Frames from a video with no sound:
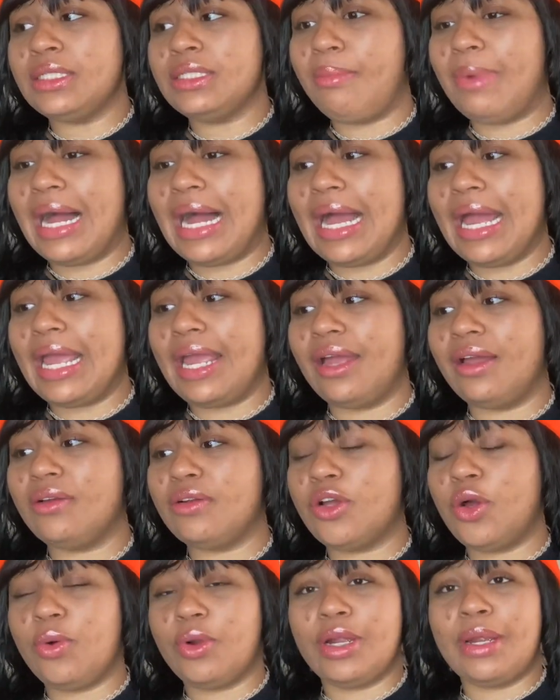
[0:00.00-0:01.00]
My
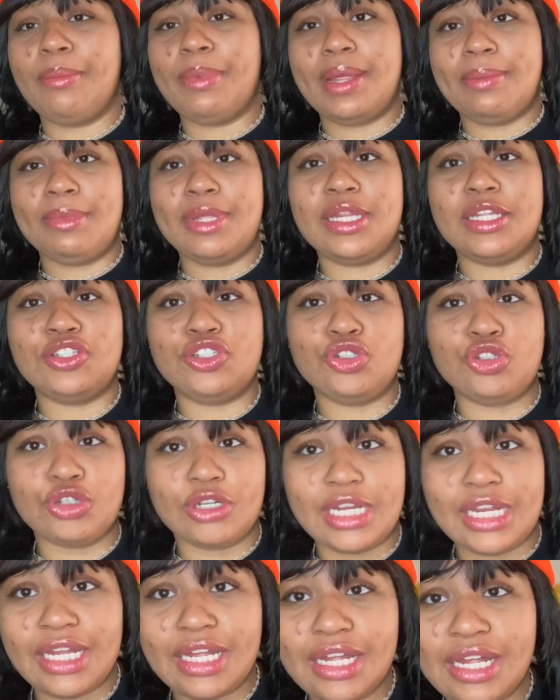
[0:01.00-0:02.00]
coworker made me this
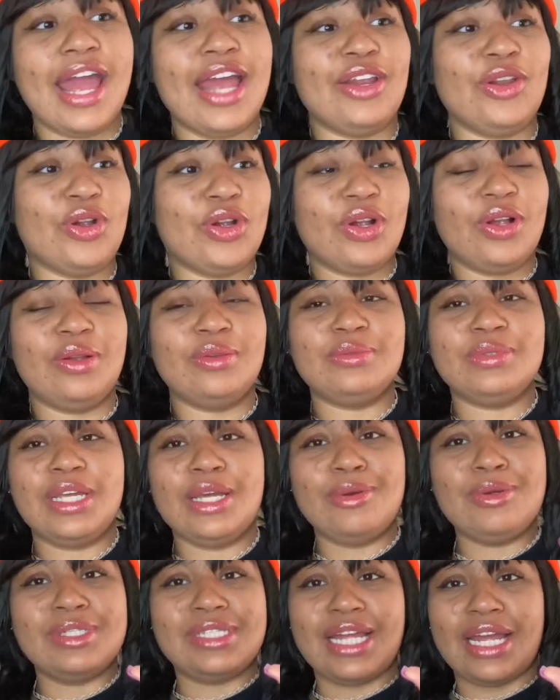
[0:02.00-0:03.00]
drink, and girl,
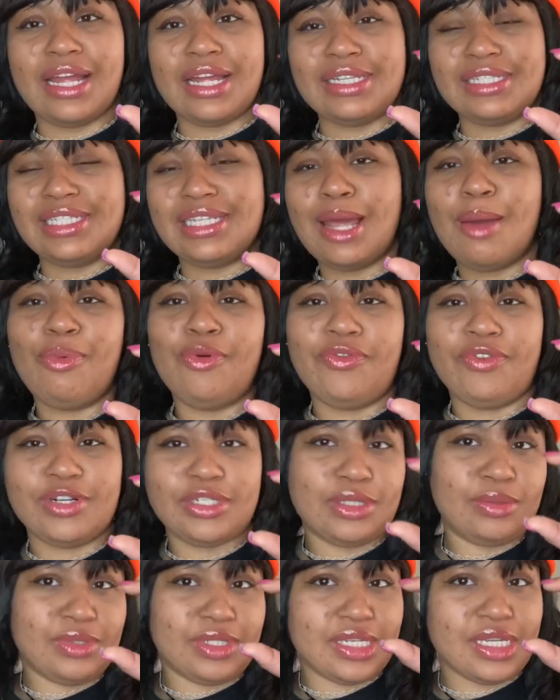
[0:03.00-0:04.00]
it was like a sample
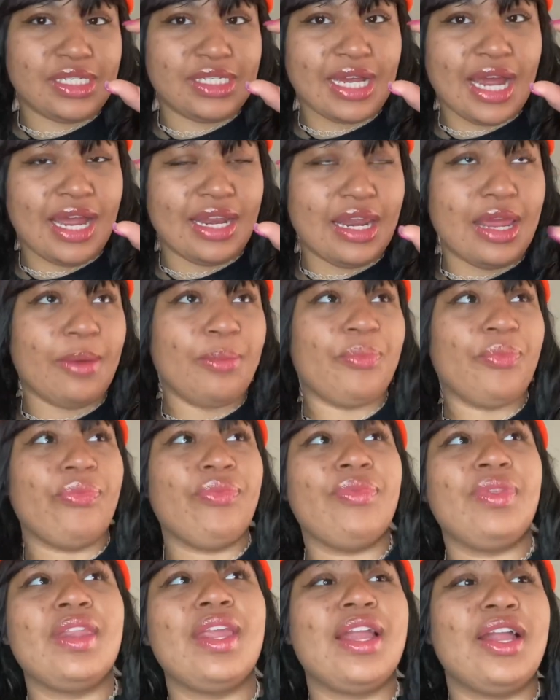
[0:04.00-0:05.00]
version. It was this tiny.
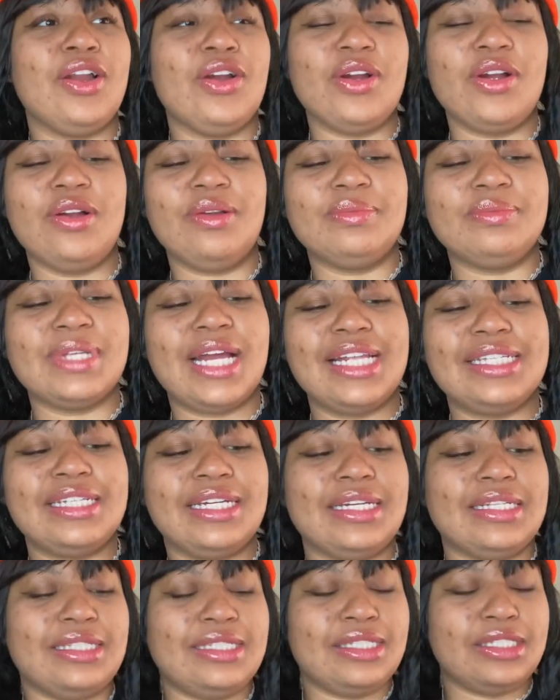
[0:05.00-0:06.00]
Girl, I
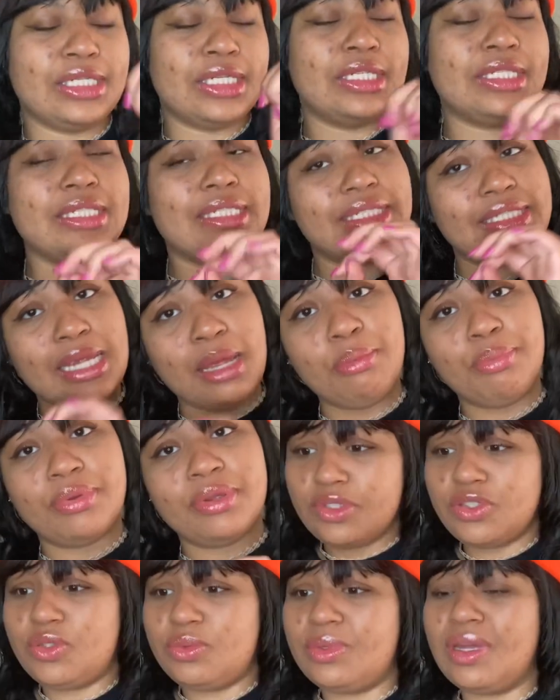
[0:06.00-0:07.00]
took a certain sip,
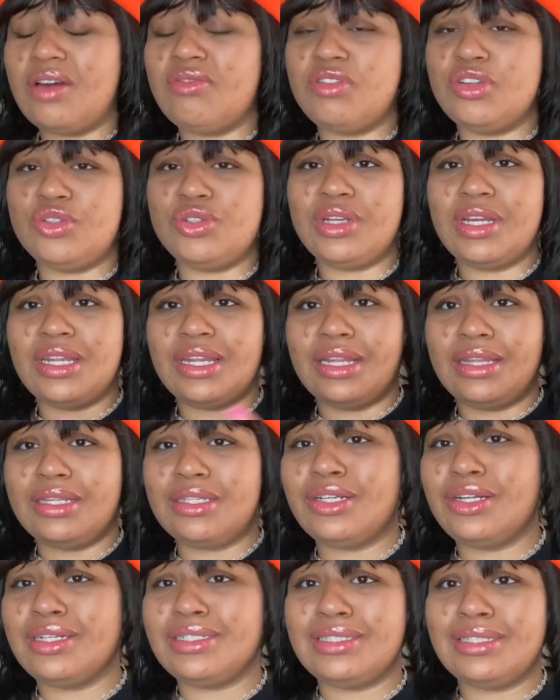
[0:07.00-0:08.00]
excuse me, of the drink, and I
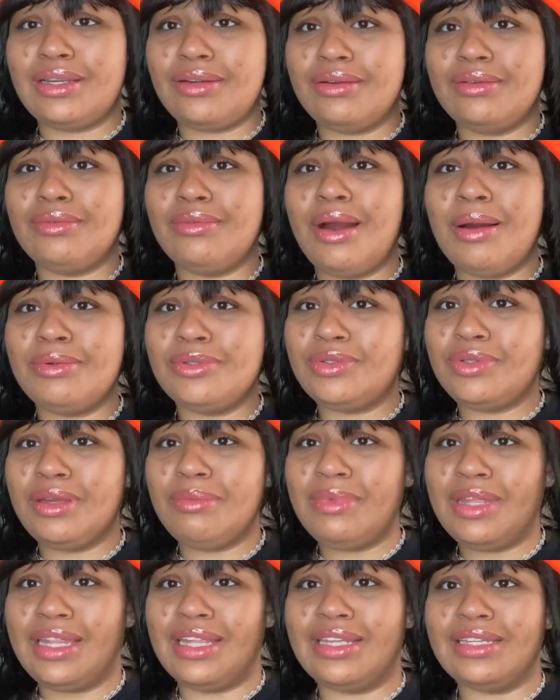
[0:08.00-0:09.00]
looked at her and said, why would you
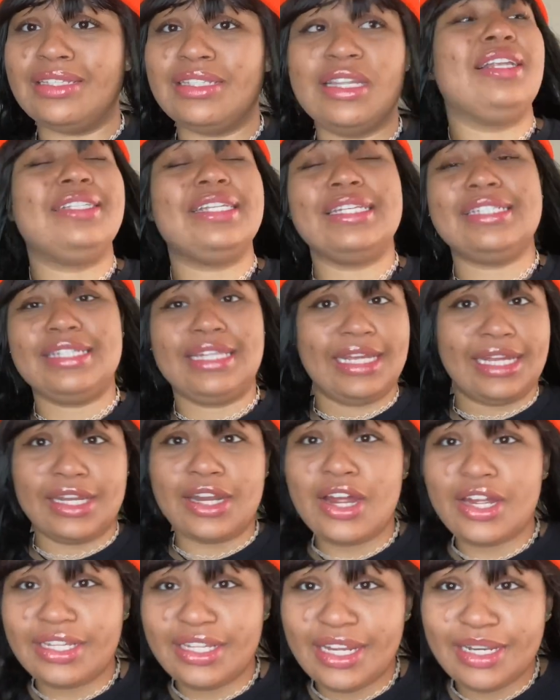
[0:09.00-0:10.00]
give me this? It tasted like
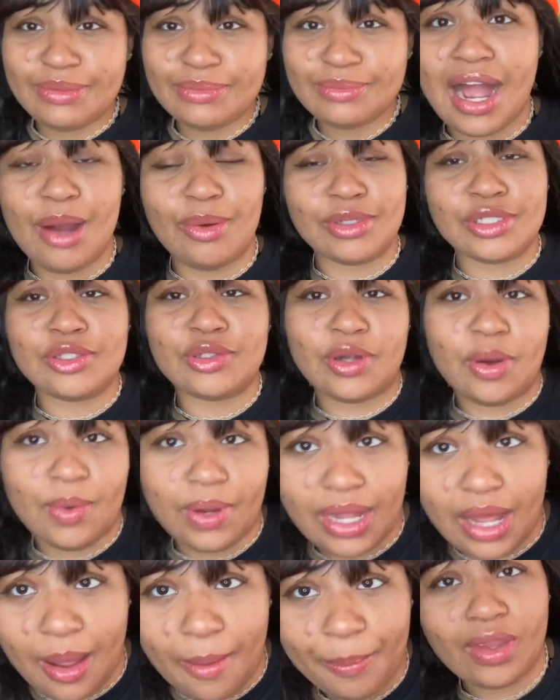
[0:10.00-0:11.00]
an onion. I was
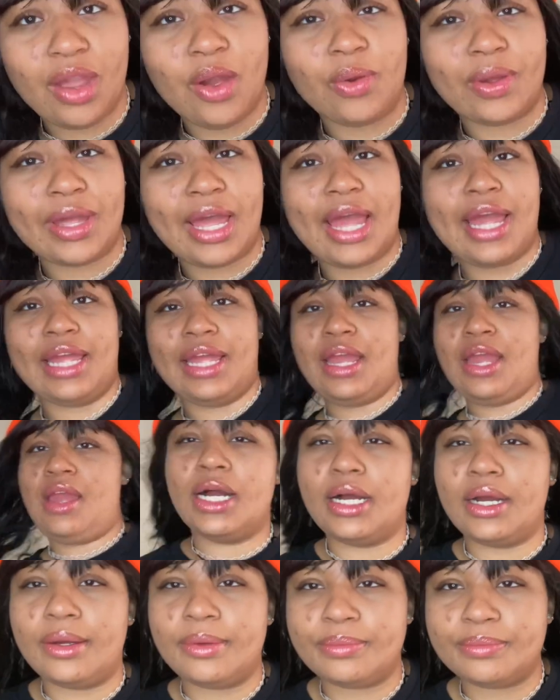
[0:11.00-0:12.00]
throwing up, okay?
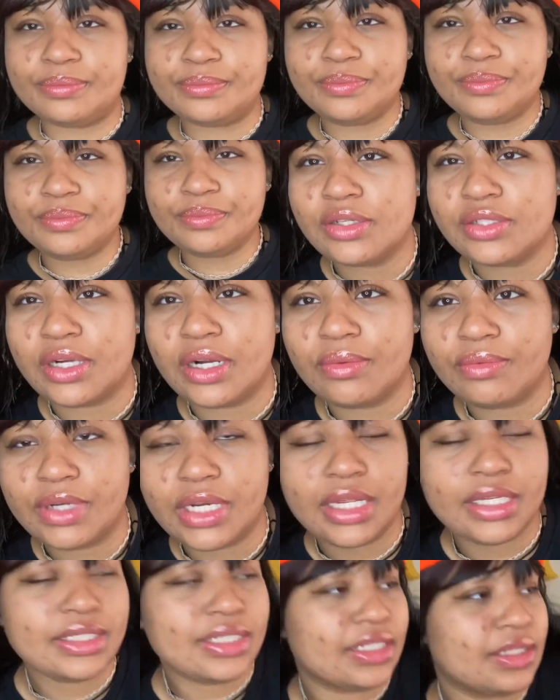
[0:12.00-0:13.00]
Sorry, I'm
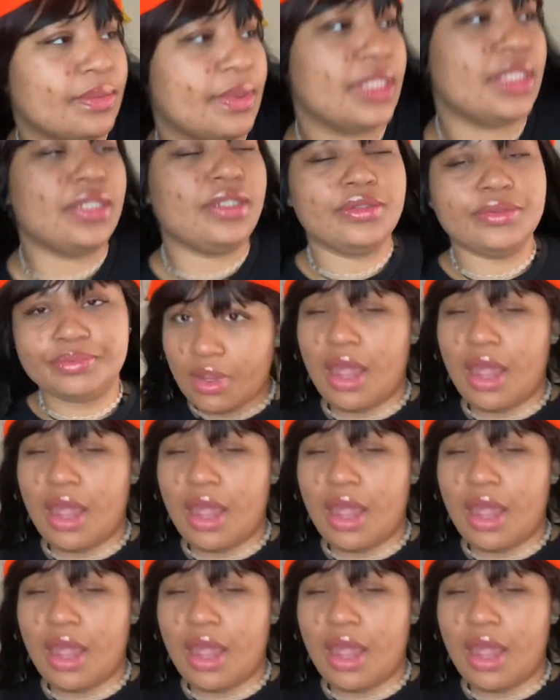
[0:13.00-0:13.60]
reading a text message.